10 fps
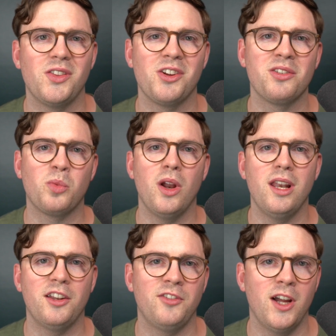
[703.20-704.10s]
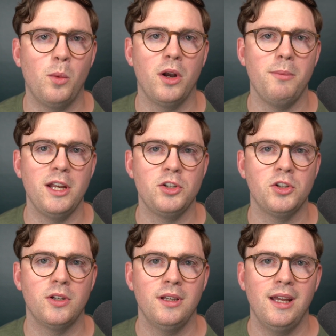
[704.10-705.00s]
there is one last thing I want to
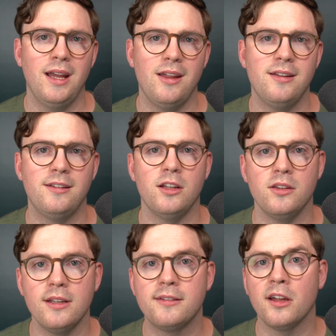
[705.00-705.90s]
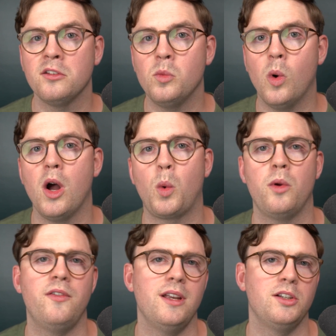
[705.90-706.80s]
mention is that this doesn't work
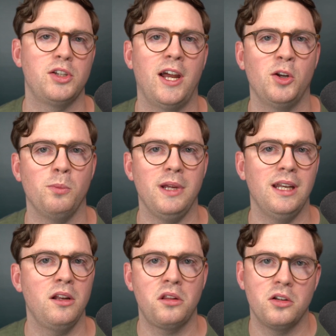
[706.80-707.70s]
within channel meetings.